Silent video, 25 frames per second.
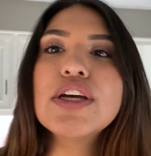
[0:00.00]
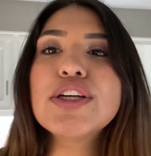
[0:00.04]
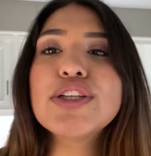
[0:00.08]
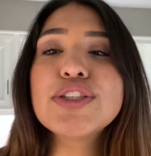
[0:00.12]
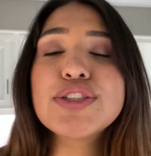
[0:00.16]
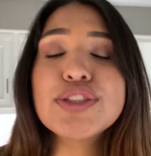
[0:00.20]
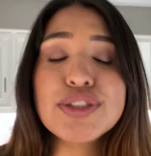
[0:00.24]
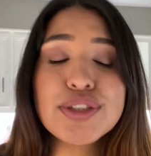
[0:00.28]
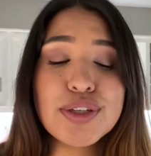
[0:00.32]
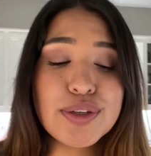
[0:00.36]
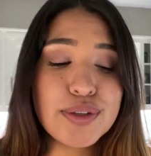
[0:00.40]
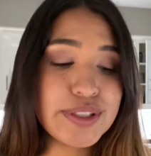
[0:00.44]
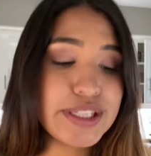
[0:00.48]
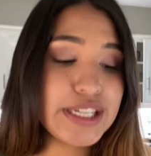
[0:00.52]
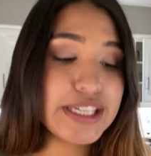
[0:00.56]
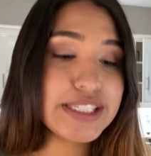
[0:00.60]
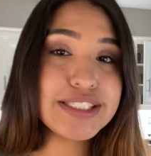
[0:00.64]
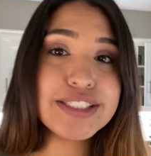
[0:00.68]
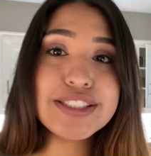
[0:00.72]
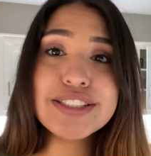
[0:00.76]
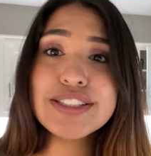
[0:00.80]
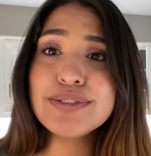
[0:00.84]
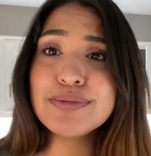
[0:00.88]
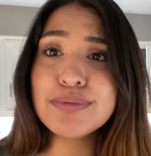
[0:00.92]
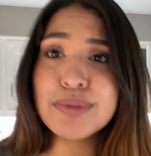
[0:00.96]
So that's
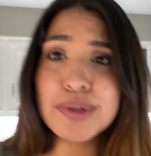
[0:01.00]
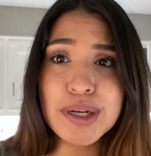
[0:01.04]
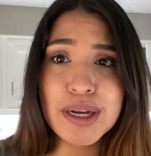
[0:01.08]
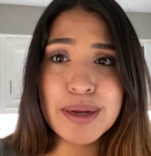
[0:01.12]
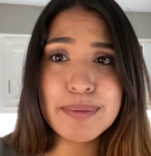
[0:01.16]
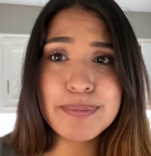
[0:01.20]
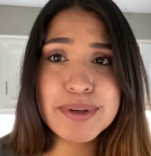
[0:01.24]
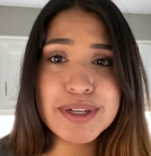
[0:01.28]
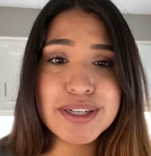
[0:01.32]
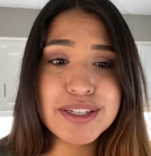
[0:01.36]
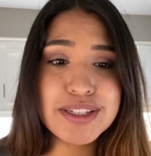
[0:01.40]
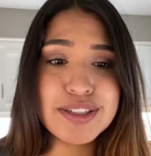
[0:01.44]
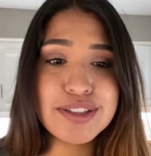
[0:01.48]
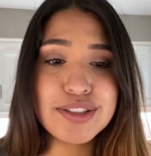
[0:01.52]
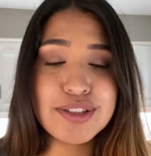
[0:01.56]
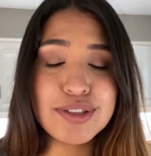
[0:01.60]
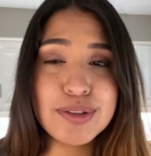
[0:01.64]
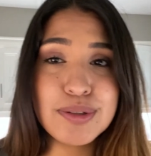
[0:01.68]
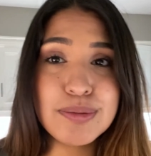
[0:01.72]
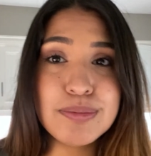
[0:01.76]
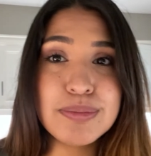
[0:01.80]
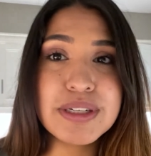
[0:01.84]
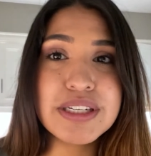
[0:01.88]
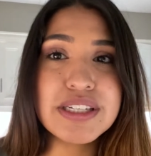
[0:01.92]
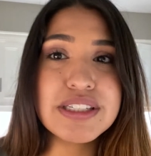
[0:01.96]
just what I'm gonna
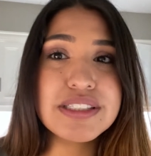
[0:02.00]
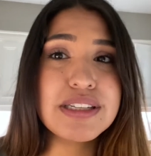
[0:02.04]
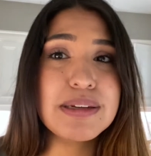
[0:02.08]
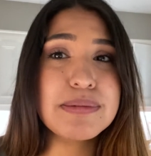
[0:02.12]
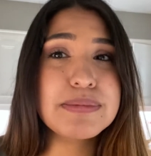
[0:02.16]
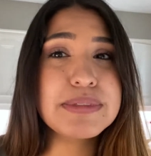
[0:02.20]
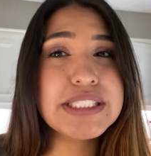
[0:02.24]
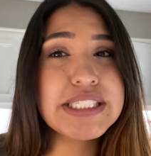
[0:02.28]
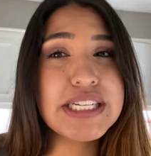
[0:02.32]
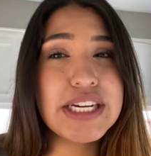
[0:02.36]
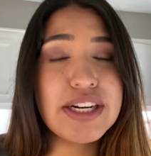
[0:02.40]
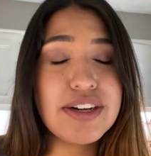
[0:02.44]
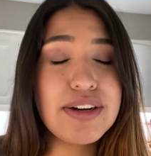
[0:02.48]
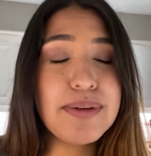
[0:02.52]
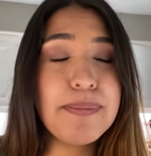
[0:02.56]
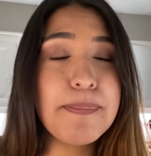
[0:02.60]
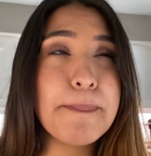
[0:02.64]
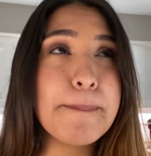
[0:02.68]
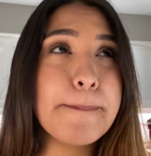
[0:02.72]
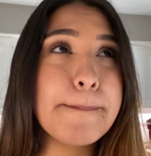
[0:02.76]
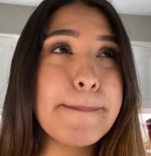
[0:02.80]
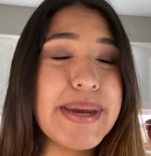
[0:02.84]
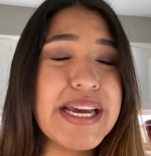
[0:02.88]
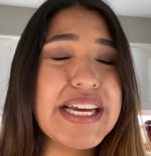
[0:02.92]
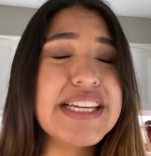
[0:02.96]
do because I'm scared to
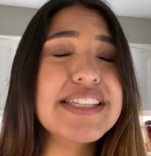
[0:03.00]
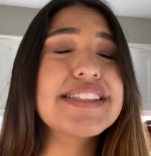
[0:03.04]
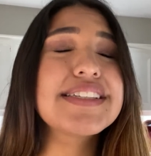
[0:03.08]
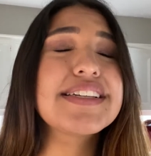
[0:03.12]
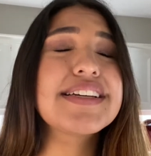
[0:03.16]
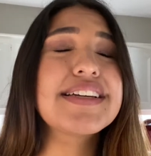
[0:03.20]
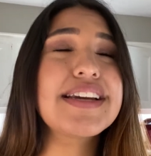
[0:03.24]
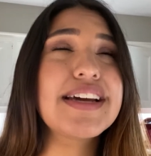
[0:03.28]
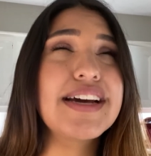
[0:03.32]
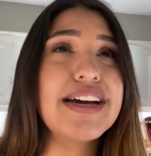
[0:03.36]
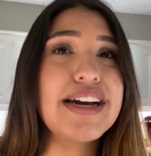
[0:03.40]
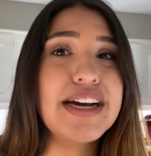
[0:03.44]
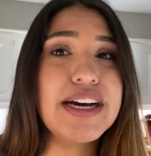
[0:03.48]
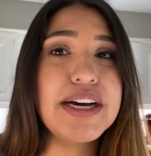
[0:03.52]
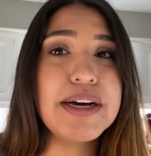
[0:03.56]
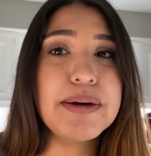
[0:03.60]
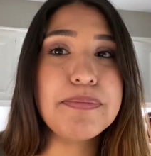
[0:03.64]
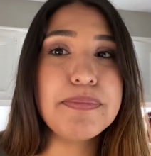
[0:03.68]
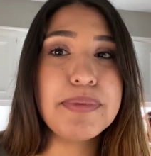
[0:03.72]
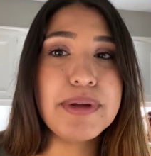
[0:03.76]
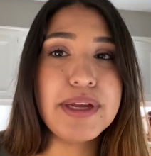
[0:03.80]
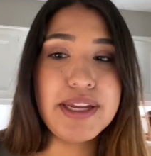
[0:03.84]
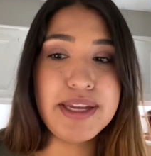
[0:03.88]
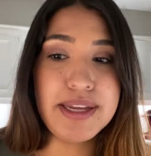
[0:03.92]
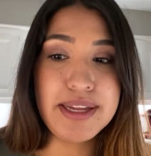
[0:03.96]
mess it
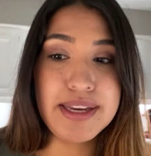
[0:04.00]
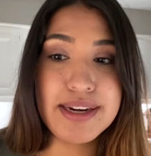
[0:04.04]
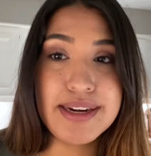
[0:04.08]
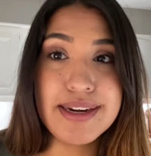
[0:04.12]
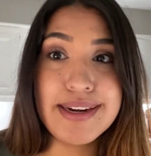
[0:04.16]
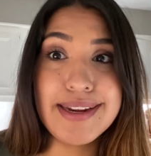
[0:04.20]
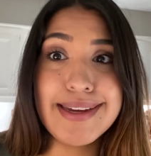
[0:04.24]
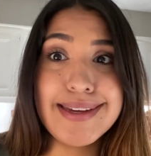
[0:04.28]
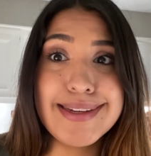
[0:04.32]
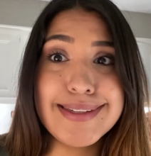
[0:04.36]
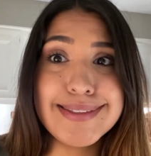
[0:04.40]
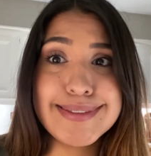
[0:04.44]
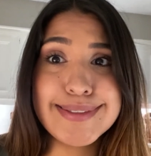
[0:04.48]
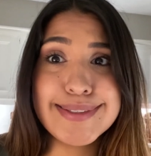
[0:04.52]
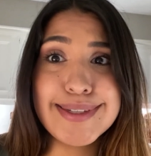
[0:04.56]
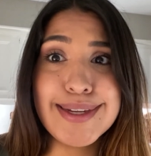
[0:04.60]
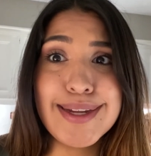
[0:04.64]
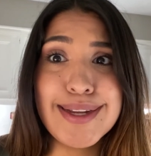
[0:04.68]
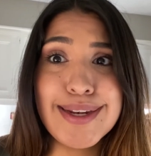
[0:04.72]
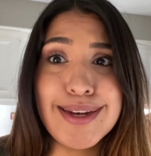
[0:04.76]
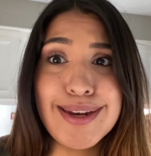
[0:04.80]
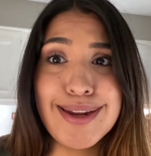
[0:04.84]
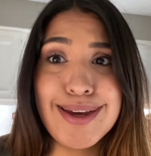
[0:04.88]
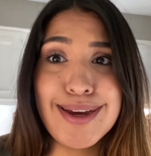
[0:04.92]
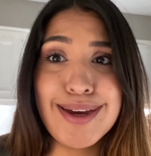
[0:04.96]
up, and it's a
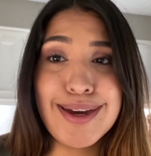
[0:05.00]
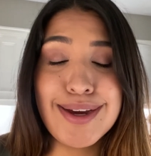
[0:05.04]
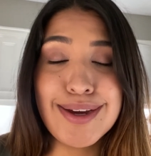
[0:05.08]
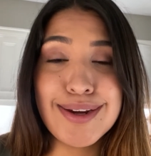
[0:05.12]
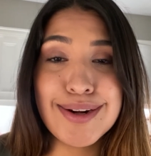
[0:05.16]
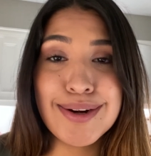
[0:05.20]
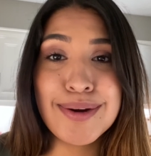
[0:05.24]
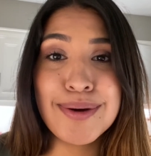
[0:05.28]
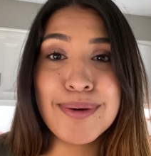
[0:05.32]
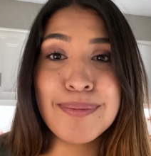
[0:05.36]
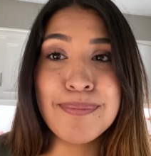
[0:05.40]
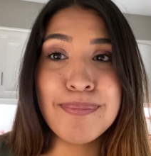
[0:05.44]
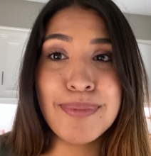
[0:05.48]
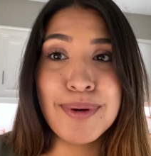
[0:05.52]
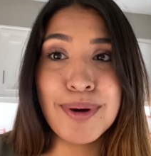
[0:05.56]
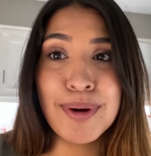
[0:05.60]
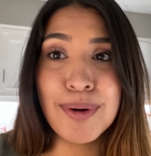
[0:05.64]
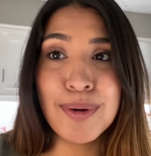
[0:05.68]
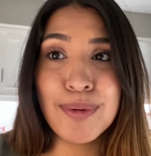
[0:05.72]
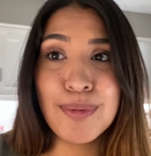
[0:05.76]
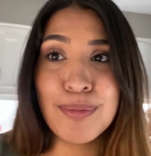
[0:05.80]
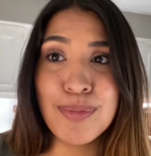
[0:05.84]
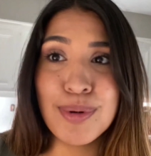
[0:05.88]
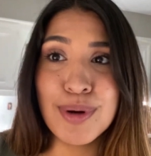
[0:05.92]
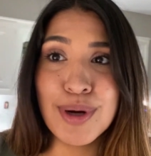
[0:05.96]
lot of
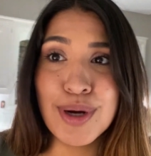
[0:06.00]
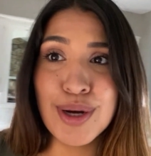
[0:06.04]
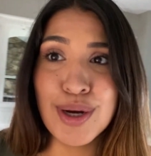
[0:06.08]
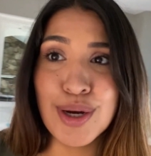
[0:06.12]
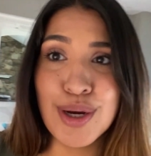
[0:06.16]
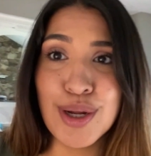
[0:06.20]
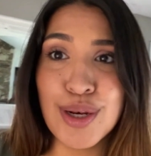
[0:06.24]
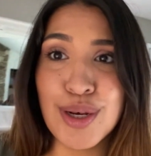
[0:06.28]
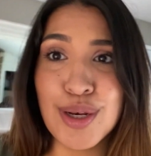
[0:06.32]
boba.